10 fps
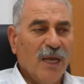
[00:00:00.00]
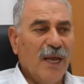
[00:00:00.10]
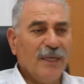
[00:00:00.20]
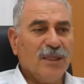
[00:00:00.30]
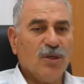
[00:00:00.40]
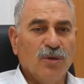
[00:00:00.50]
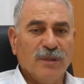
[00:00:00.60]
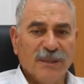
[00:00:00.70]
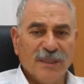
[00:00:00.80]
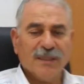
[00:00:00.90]
and
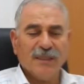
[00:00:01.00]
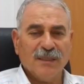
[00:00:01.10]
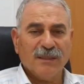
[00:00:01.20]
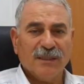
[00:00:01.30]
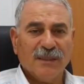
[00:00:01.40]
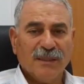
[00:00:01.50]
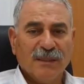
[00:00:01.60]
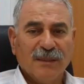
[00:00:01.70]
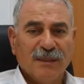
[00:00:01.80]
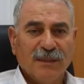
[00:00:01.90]
coexistence
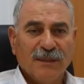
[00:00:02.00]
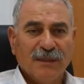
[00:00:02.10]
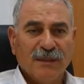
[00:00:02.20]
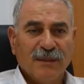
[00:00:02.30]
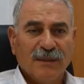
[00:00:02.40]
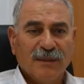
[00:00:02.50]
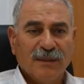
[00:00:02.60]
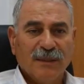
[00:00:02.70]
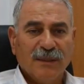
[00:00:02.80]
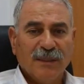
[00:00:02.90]

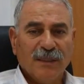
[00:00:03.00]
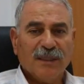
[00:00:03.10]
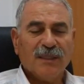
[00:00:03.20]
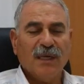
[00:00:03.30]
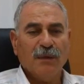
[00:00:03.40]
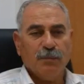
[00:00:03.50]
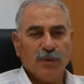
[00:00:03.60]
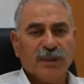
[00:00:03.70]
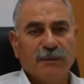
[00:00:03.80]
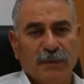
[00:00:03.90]
is still
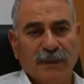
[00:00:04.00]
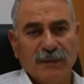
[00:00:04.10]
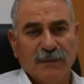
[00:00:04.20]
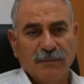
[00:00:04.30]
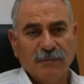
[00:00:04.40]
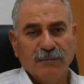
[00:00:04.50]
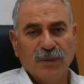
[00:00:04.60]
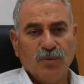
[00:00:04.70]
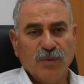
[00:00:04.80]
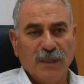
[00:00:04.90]
possible
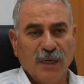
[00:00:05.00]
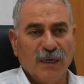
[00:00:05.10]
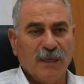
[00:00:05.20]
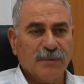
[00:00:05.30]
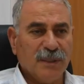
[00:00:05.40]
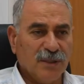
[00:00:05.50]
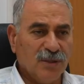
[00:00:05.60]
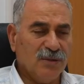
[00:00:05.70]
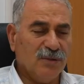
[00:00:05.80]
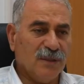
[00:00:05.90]
between Arabs and
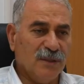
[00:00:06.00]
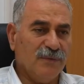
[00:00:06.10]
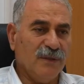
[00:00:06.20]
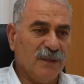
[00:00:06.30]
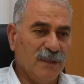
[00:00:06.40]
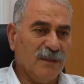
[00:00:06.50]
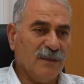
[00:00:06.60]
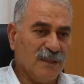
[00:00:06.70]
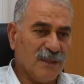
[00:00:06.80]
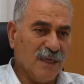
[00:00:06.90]
Jews living here
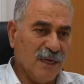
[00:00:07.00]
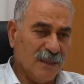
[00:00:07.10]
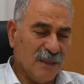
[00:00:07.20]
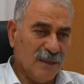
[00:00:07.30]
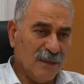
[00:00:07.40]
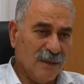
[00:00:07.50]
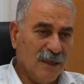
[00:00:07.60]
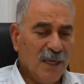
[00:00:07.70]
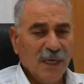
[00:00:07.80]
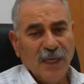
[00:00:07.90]
in this country.
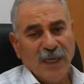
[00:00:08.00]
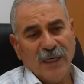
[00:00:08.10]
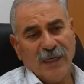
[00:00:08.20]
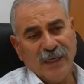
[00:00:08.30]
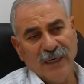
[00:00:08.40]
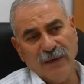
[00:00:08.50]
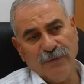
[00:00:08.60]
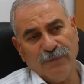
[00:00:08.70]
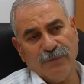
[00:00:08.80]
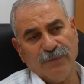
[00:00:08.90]

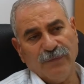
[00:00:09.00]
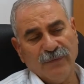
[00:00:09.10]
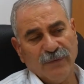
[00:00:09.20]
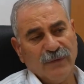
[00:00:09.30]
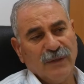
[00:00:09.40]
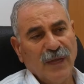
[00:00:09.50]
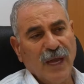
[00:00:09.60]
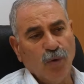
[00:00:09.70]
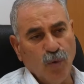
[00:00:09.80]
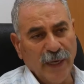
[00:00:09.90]
Leave
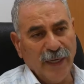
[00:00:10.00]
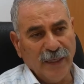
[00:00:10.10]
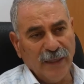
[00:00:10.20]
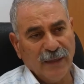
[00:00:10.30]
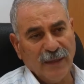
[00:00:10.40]
away